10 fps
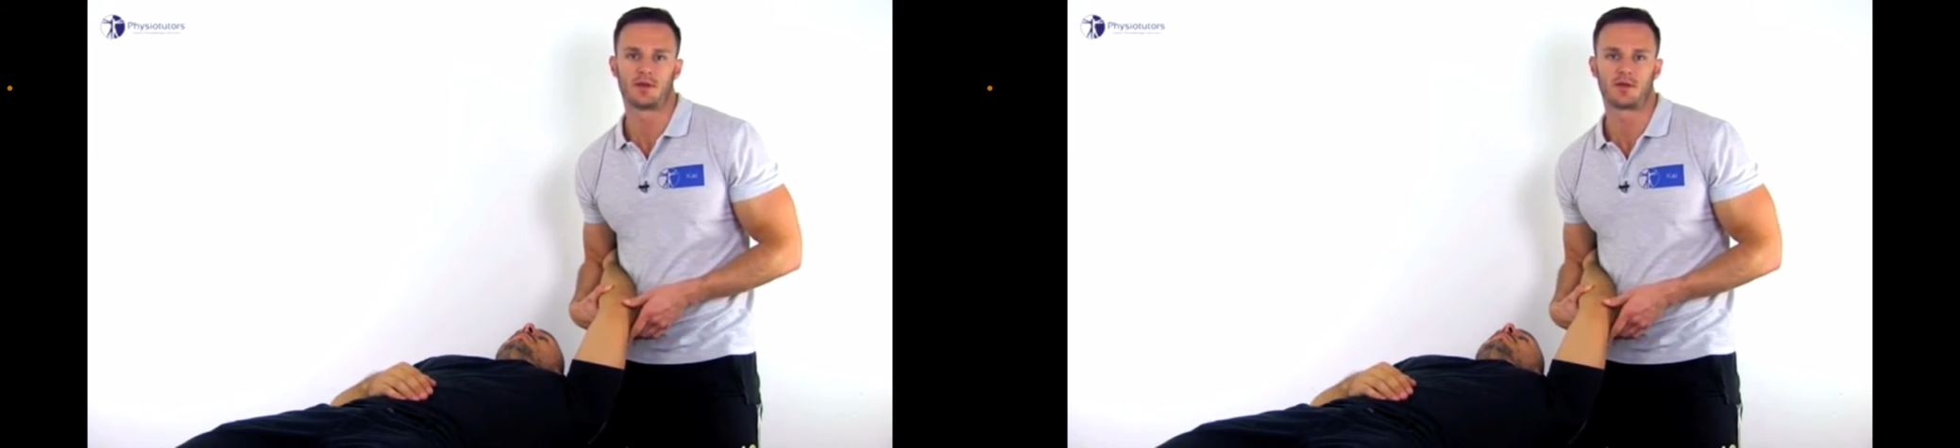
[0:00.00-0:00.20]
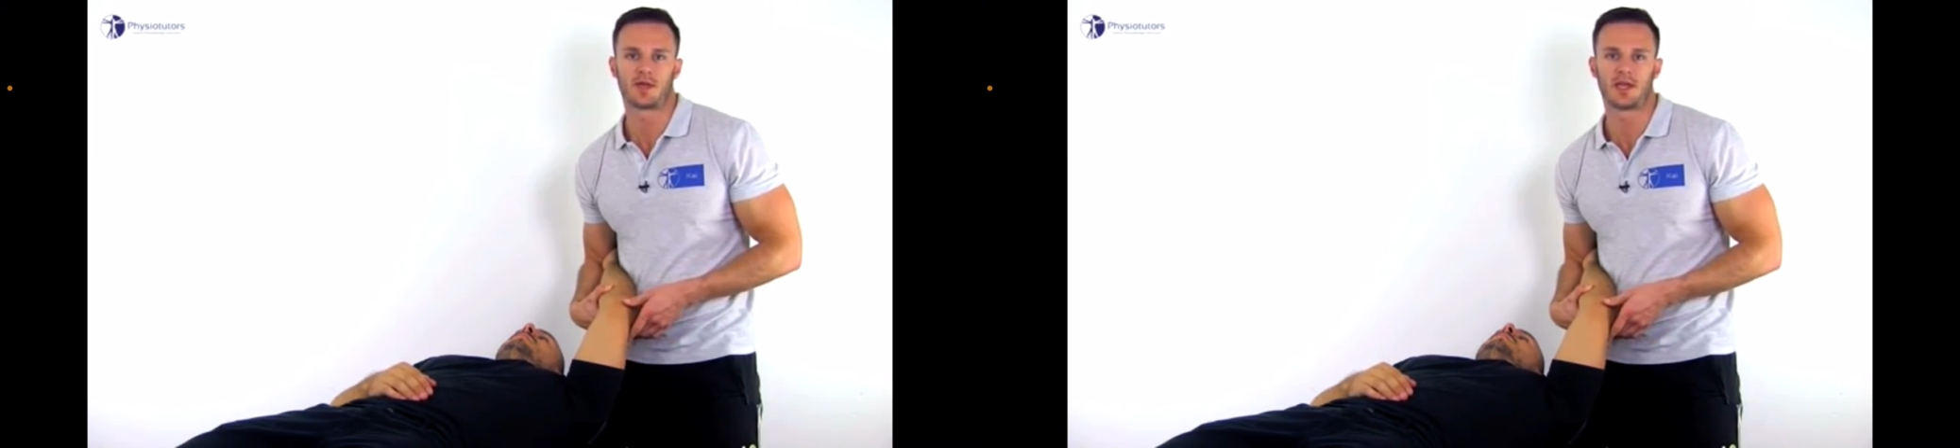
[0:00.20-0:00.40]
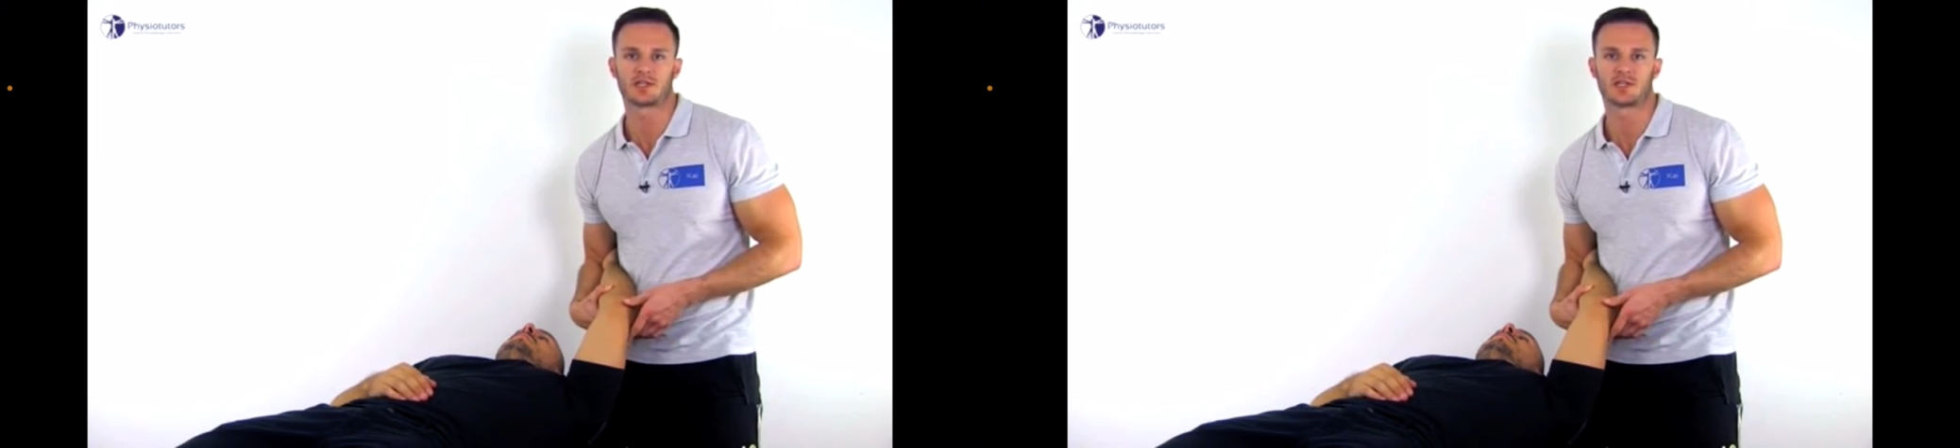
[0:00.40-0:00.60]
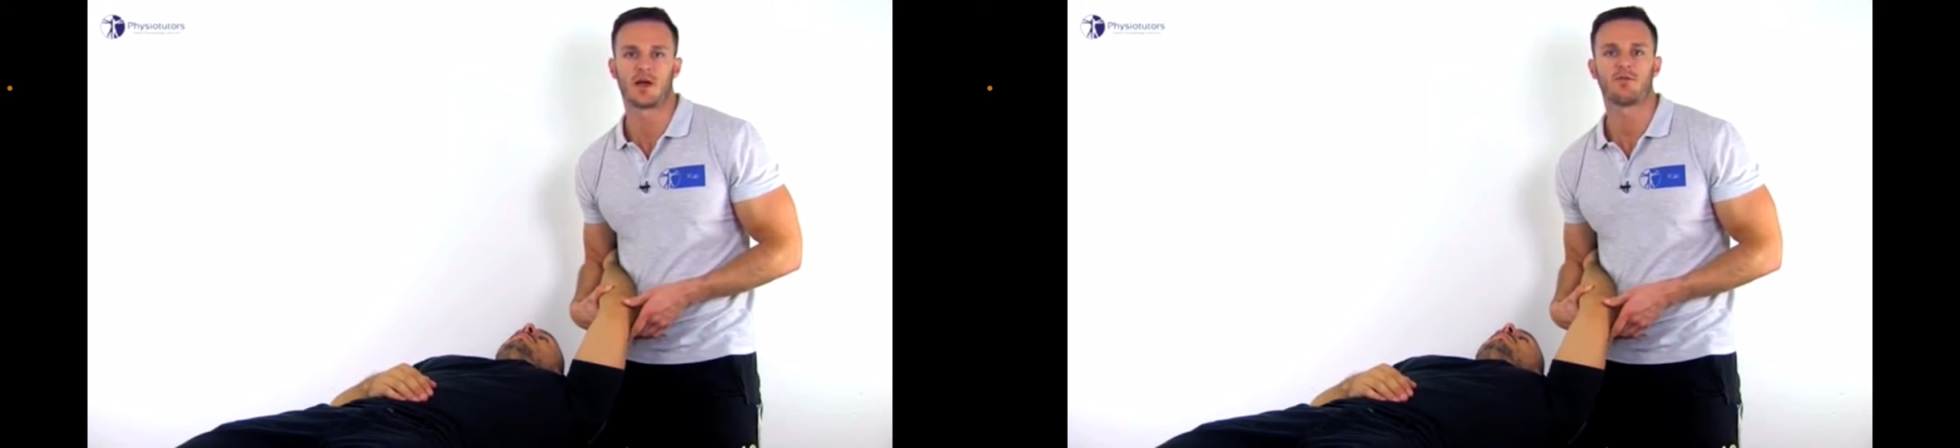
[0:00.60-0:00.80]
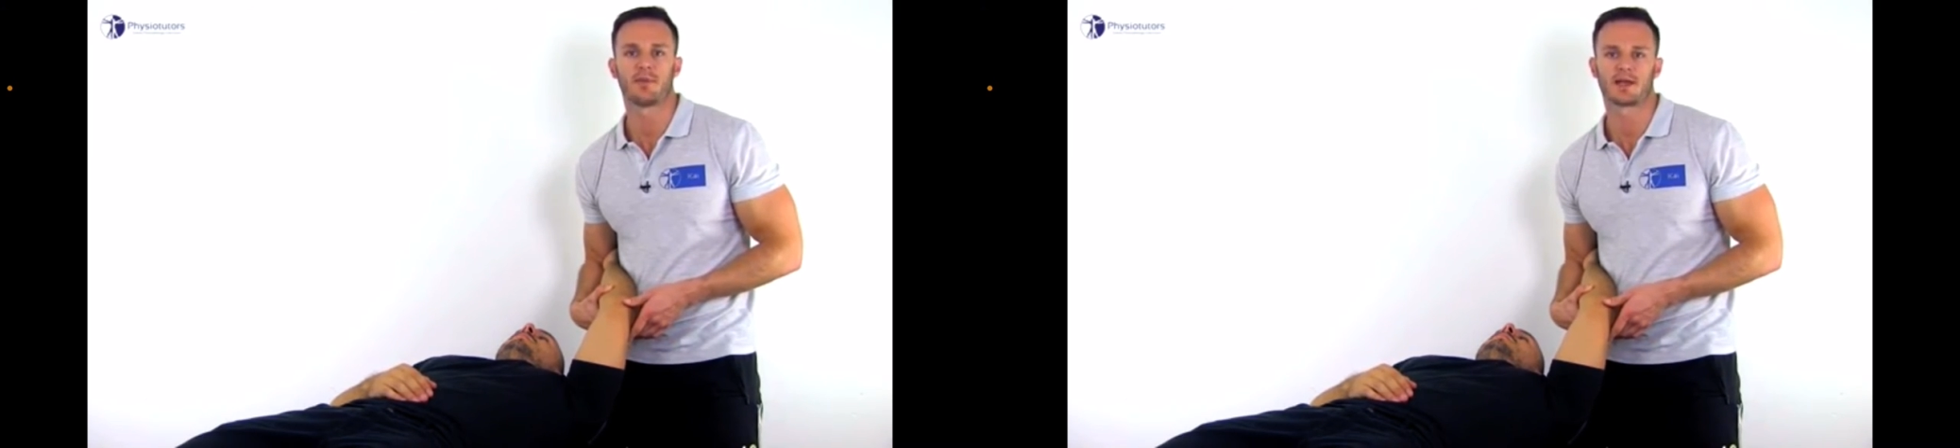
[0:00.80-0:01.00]
location
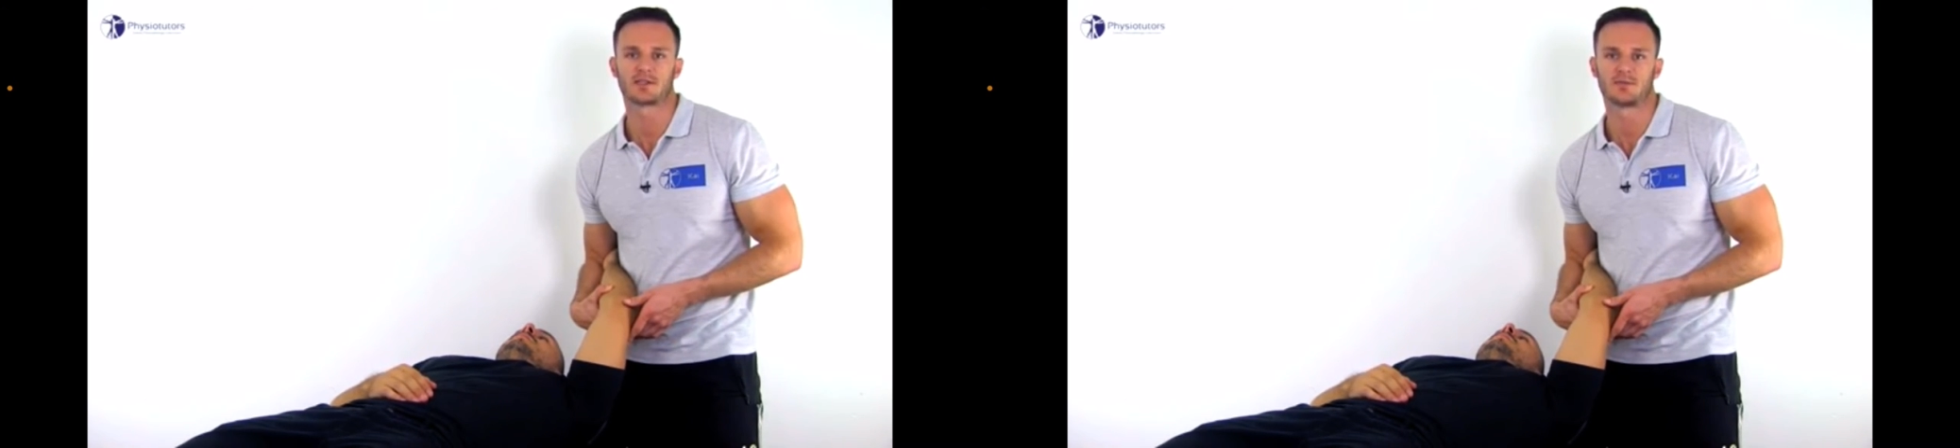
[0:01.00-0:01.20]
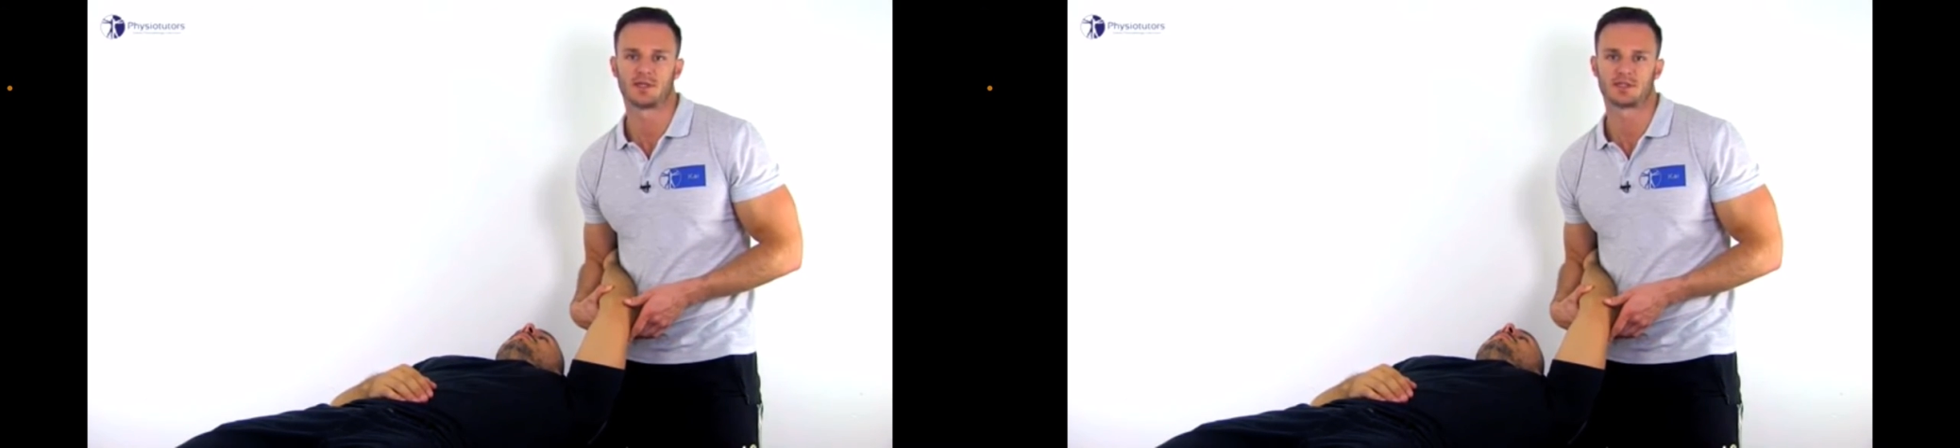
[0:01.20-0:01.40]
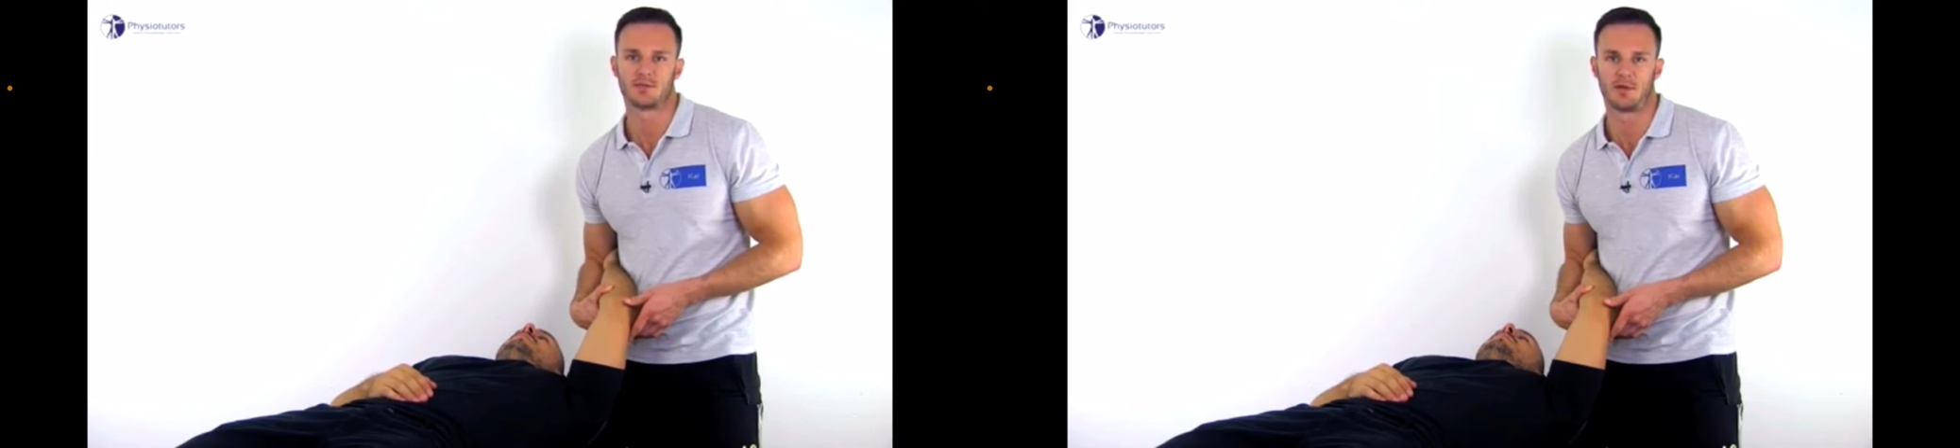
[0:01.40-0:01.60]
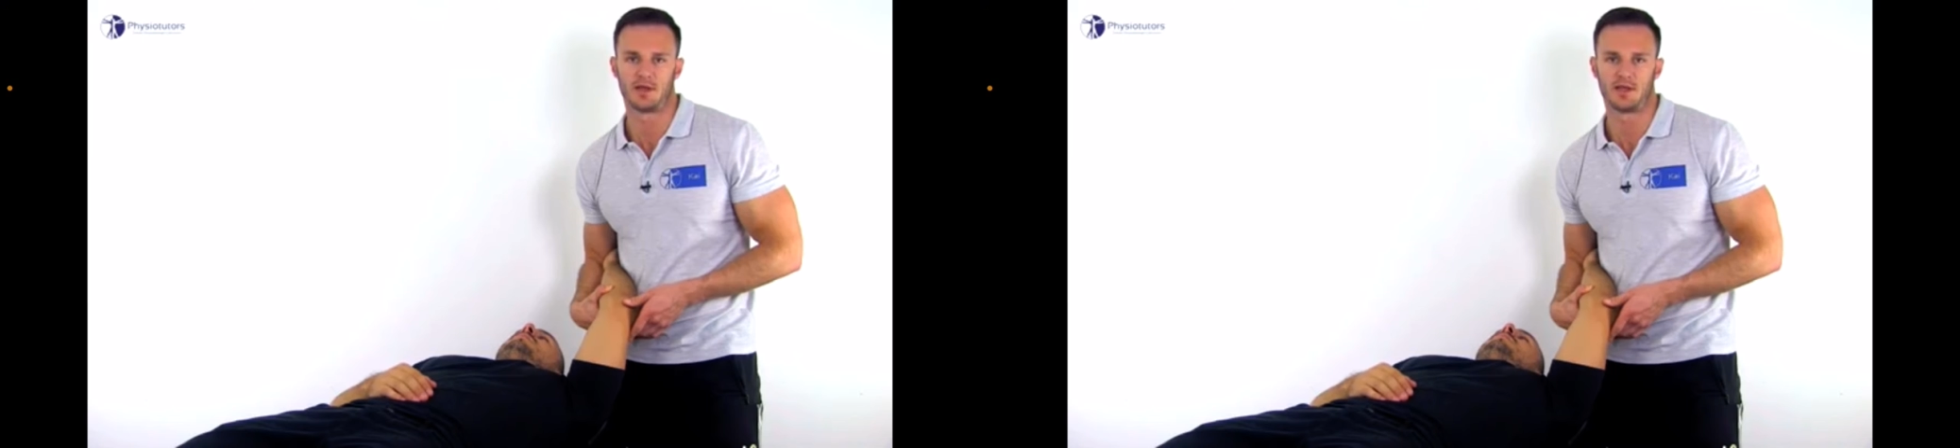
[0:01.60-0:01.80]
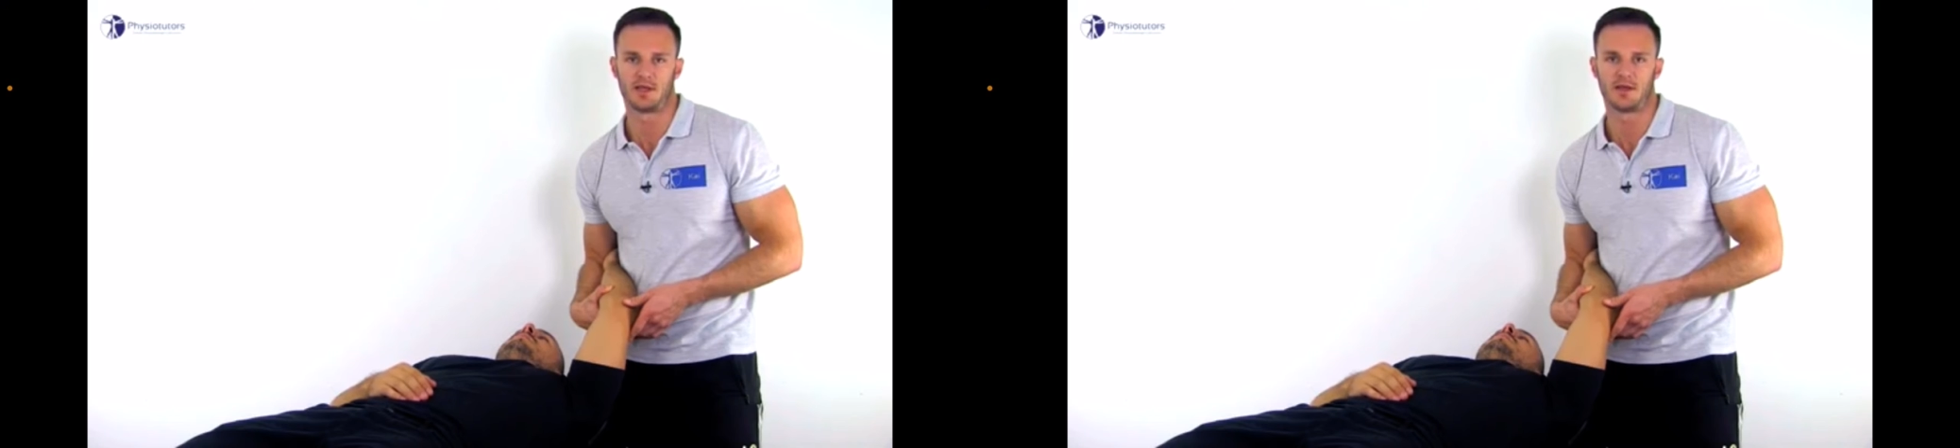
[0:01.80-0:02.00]
of maximal
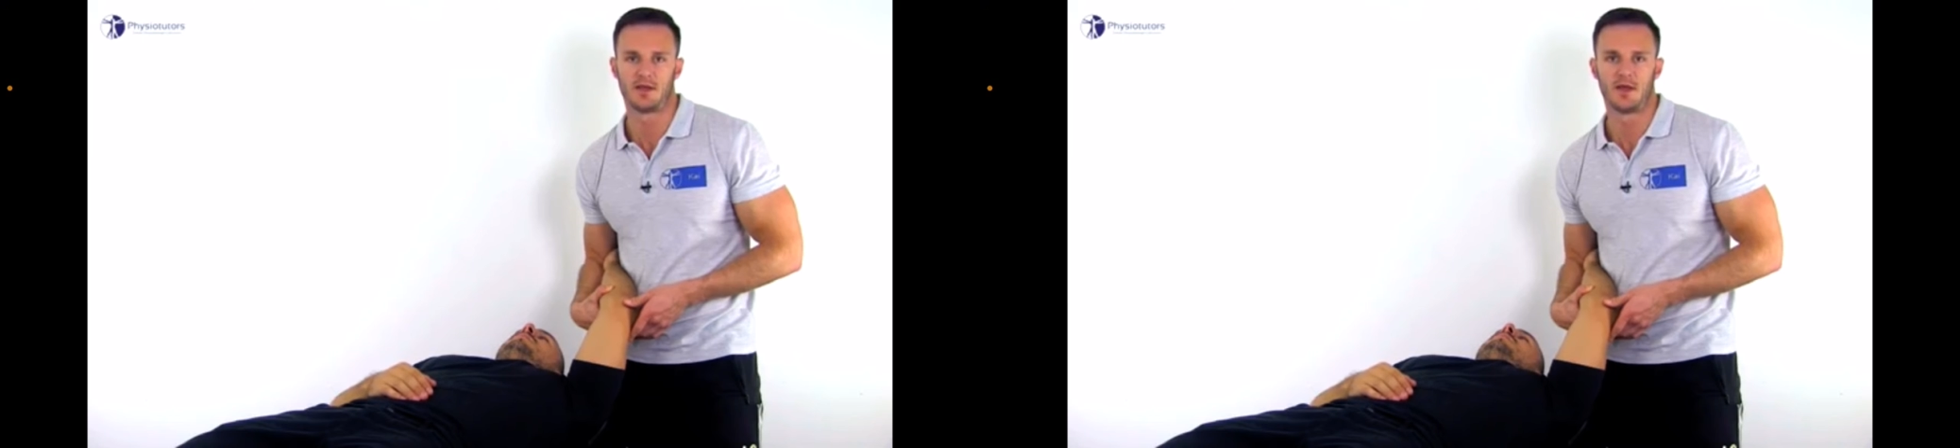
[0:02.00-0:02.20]
instability.